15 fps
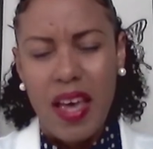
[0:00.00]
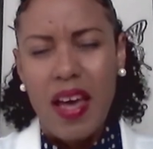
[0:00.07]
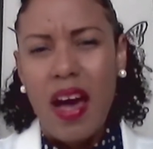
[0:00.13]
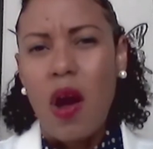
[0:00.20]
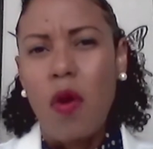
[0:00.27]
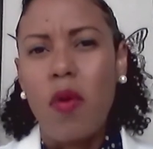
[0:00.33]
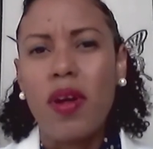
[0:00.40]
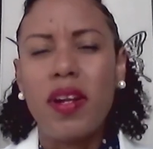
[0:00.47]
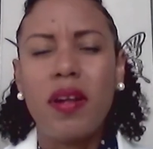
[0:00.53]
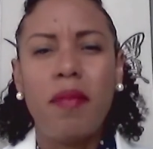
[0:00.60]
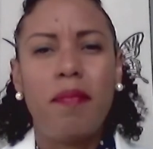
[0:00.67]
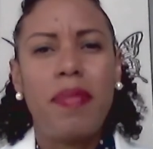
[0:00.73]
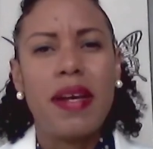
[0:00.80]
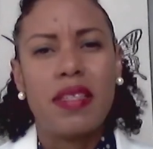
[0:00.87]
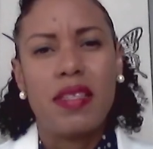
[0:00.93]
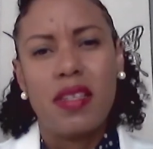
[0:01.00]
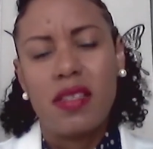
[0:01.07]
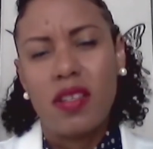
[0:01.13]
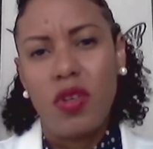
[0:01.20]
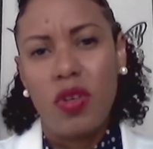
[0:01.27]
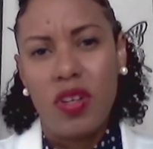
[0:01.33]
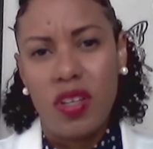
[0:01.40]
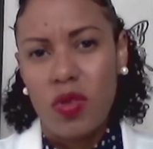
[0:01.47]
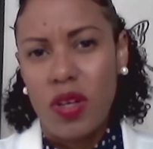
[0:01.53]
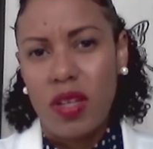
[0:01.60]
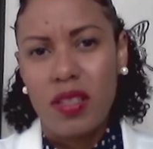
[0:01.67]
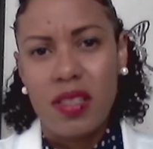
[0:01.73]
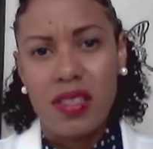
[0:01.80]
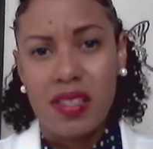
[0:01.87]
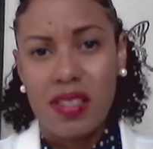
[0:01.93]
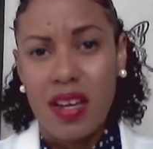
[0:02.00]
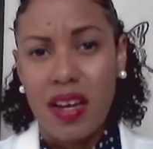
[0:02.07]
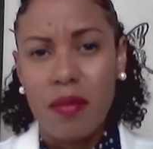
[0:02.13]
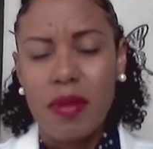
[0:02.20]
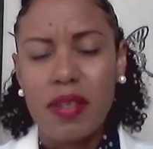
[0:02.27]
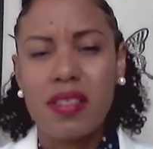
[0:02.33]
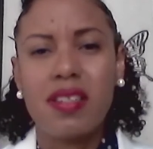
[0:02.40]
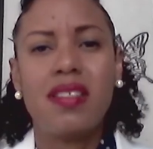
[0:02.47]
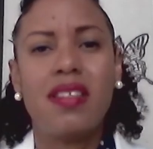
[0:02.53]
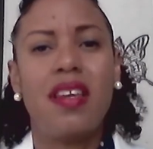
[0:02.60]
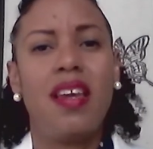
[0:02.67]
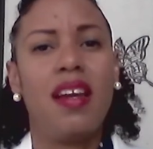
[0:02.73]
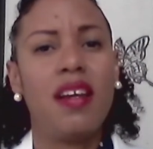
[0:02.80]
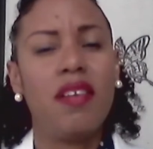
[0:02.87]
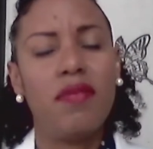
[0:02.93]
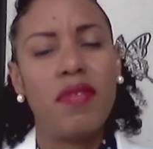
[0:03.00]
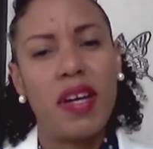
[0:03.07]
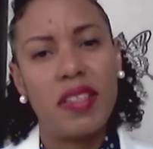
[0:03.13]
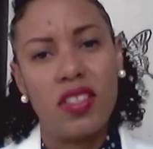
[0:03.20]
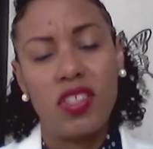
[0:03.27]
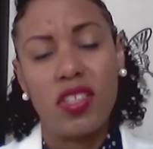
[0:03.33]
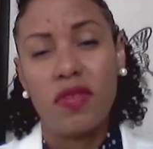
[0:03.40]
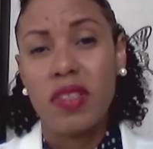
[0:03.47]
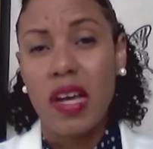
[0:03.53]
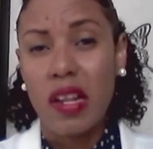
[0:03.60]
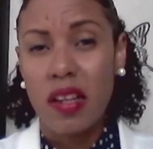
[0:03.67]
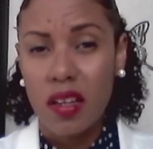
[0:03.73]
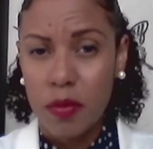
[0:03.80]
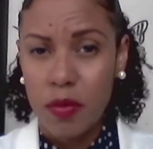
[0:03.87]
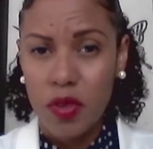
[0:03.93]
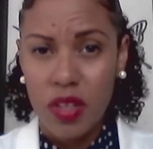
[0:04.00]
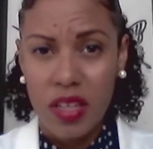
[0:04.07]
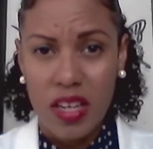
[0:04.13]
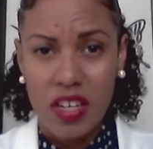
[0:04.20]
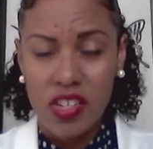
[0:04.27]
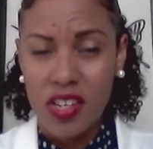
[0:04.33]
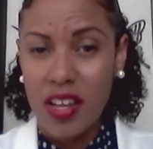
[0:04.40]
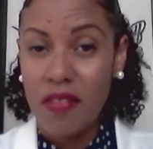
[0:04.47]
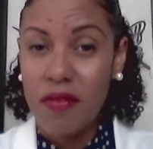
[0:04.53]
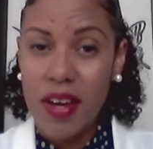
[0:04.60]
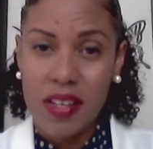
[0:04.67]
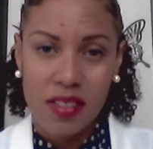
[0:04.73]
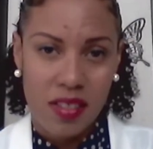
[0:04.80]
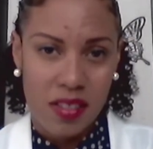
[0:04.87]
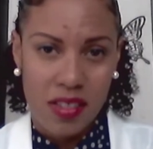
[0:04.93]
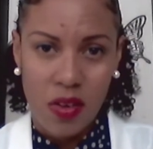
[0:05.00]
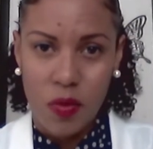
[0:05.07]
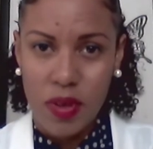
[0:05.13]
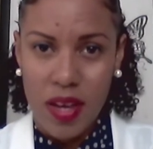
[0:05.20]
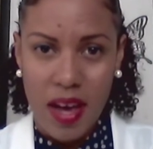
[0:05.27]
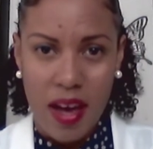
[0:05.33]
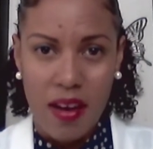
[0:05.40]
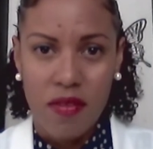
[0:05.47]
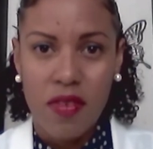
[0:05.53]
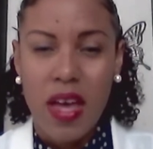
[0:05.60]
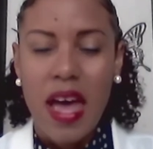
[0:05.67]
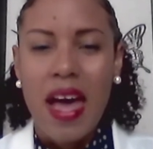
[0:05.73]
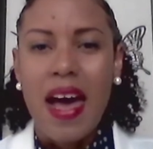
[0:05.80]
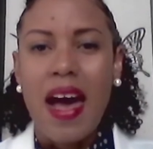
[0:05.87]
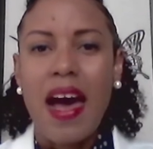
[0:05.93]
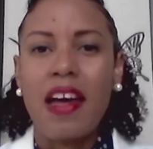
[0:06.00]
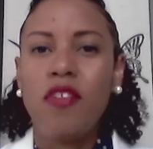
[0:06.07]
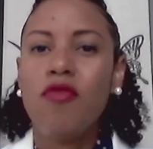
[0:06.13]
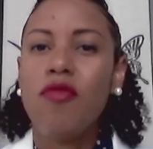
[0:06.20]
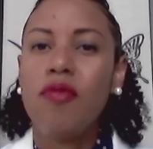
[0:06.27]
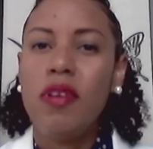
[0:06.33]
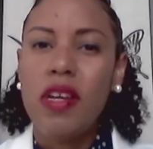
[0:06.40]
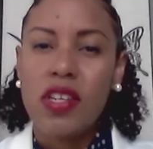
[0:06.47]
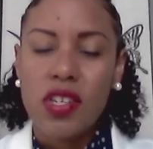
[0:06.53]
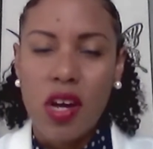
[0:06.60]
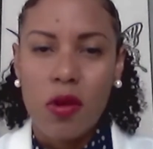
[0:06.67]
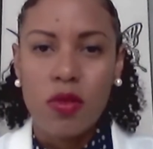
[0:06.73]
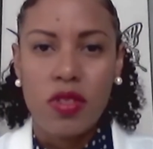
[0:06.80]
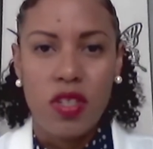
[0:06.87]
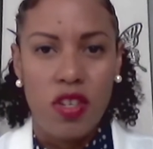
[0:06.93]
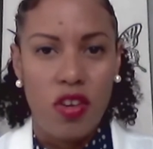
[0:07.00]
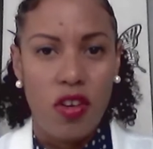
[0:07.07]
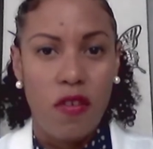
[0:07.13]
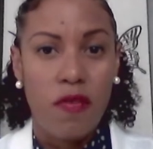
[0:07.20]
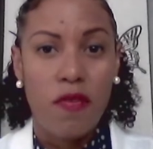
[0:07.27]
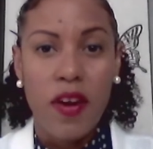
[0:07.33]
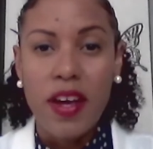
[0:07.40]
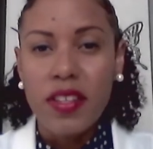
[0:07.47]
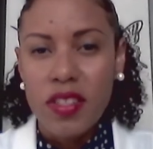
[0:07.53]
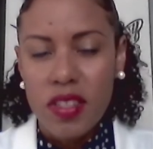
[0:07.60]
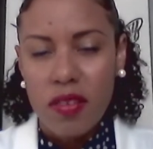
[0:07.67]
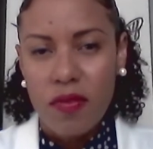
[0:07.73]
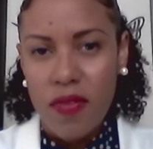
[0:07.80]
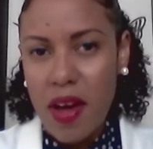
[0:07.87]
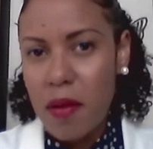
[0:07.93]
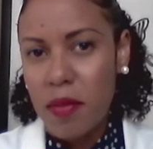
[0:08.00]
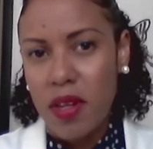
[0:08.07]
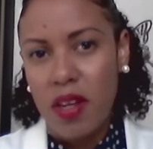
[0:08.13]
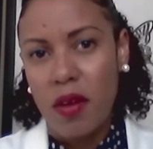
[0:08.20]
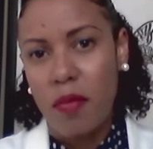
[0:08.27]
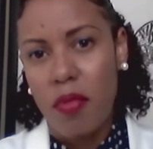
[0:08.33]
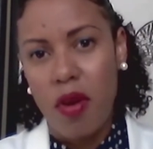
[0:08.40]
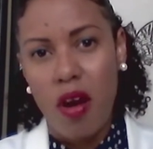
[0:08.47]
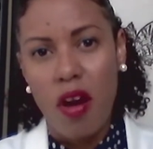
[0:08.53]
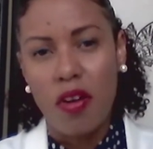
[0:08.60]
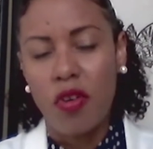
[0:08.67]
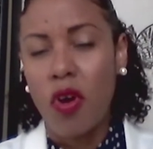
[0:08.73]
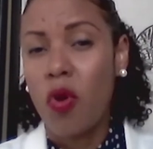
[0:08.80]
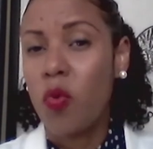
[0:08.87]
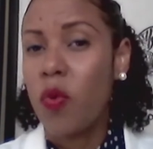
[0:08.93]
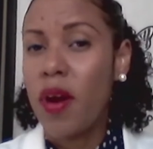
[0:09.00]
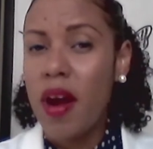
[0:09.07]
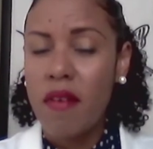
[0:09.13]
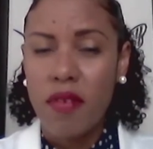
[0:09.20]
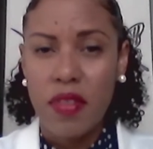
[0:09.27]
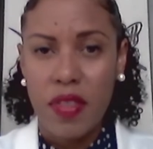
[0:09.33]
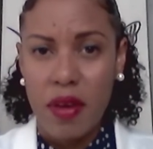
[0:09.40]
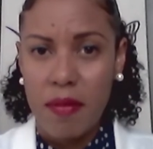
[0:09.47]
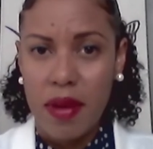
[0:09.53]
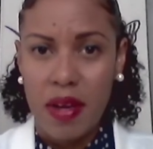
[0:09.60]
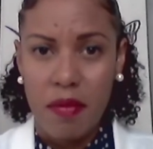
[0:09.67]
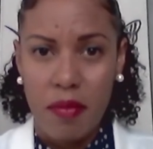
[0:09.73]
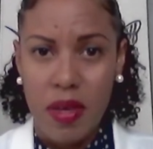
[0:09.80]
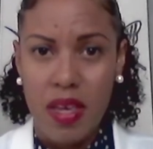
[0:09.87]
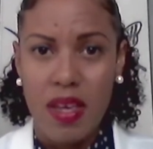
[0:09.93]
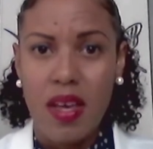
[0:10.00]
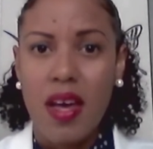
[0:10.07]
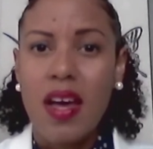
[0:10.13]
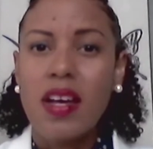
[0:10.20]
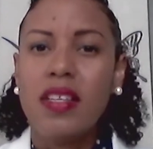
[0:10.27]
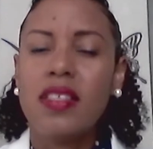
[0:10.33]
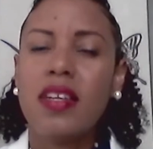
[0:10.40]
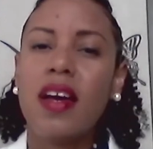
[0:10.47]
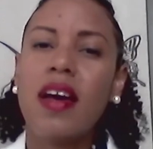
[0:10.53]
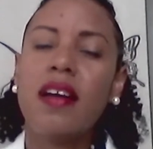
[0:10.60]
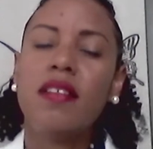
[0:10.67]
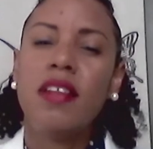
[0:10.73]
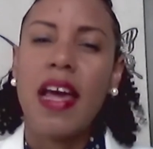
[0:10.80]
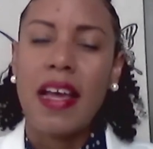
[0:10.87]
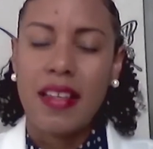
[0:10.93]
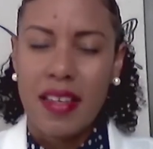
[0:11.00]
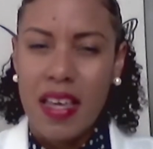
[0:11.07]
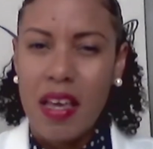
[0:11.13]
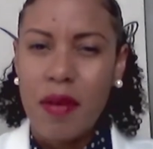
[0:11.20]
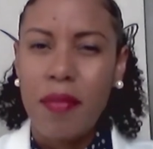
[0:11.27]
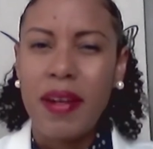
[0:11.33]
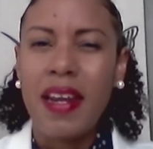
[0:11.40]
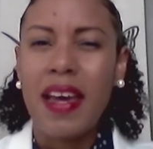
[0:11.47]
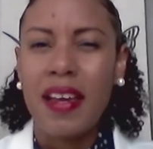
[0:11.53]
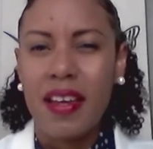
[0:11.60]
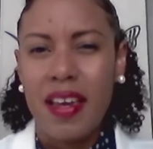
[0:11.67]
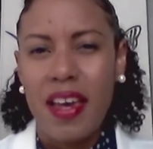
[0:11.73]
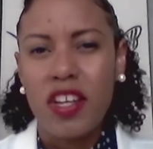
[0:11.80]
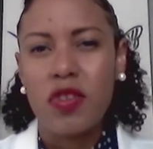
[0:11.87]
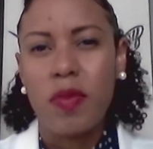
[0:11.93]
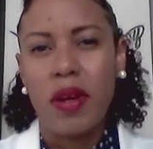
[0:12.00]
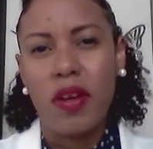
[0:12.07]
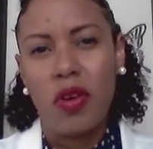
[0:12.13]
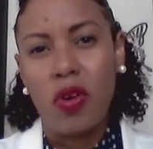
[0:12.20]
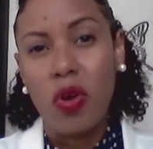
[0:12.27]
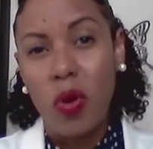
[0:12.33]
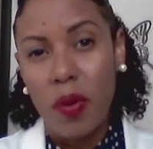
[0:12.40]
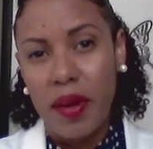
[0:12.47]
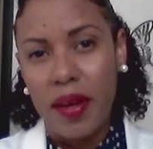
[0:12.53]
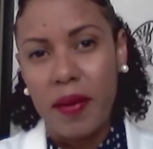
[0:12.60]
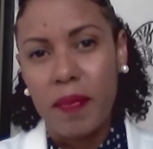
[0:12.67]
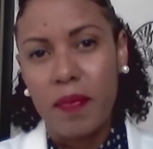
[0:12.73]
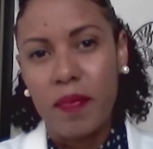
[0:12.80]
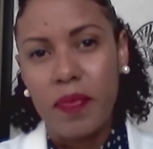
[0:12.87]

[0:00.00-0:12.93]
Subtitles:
And one of the best things that you can do at this time is to take advantage of telecommunication advances that we have and reach out to your friends and family abroad or wherever they might be to keep the engagement going.